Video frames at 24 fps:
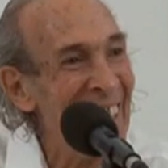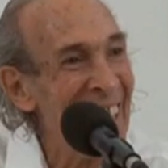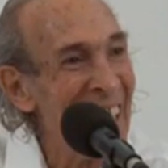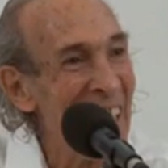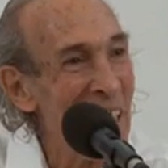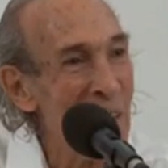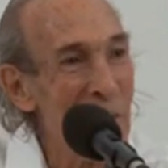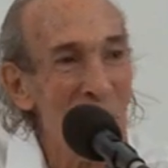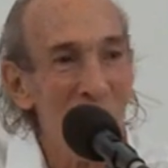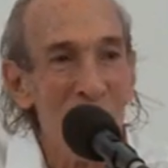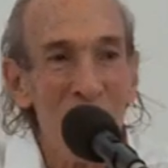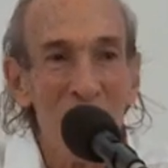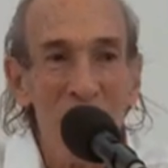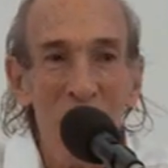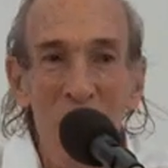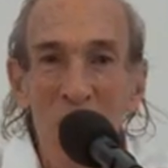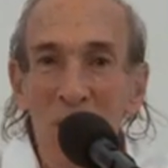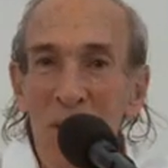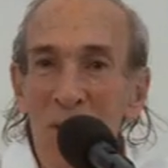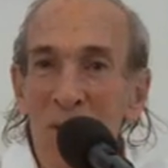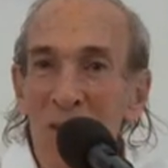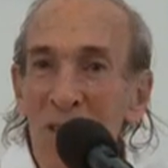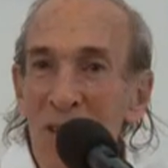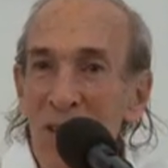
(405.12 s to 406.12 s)
It was
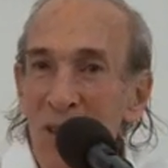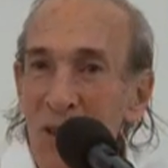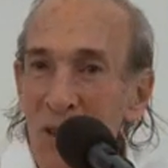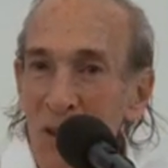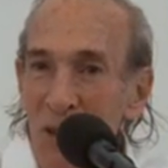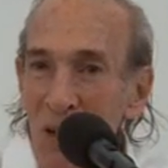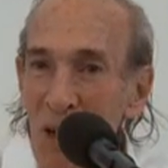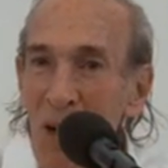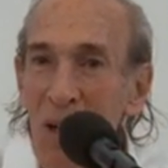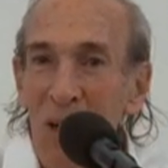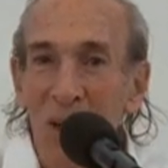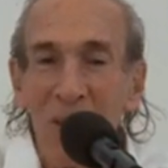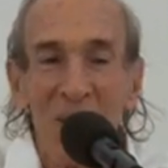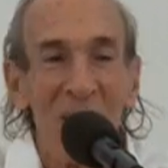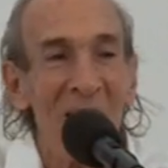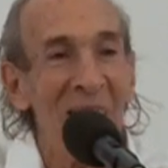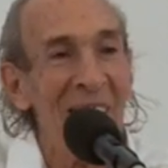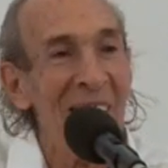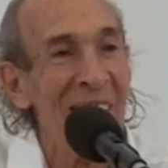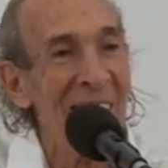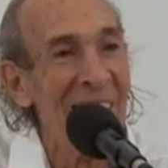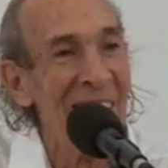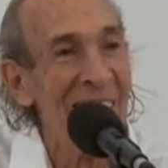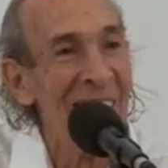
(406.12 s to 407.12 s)
so
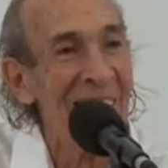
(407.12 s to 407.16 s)
strong.